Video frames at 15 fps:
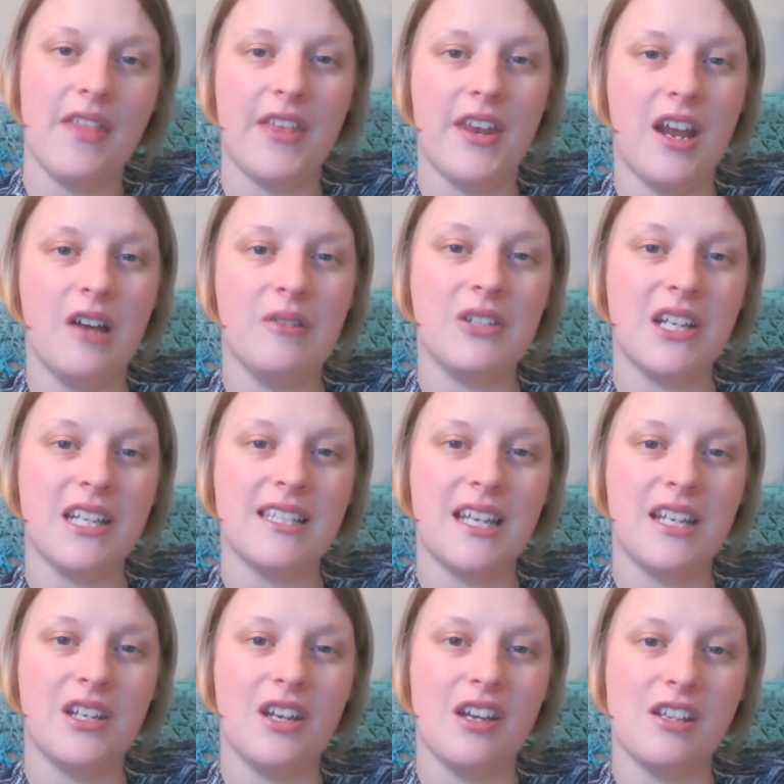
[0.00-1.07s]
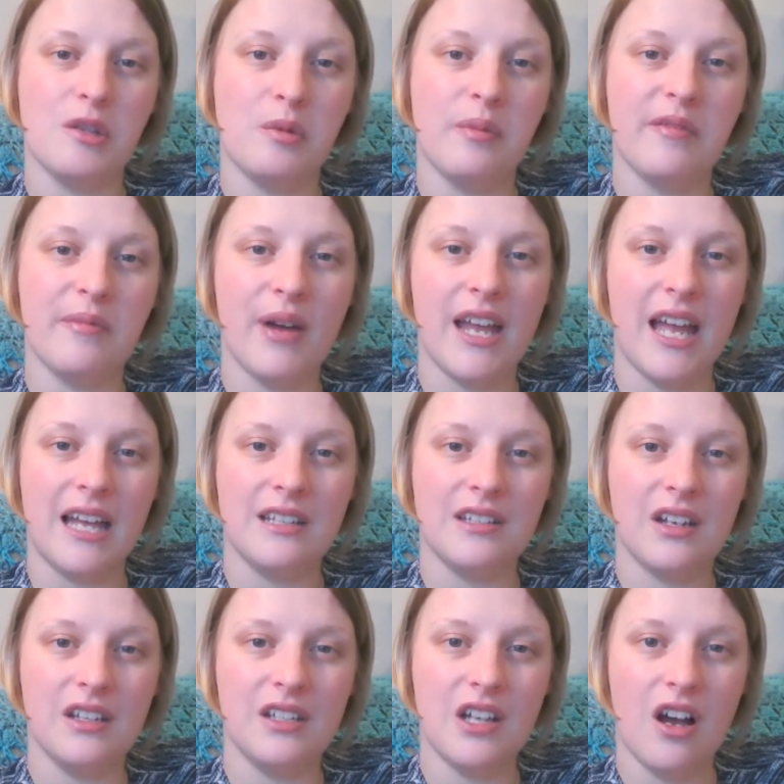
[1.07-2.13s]
and then I was going to send her some of my
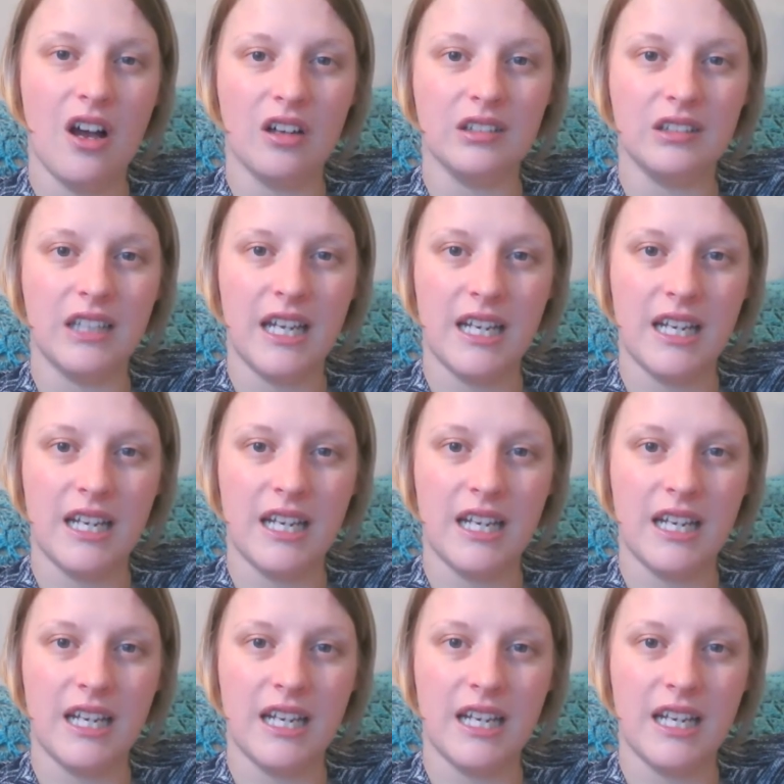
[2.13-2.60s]
hand-dyed yarn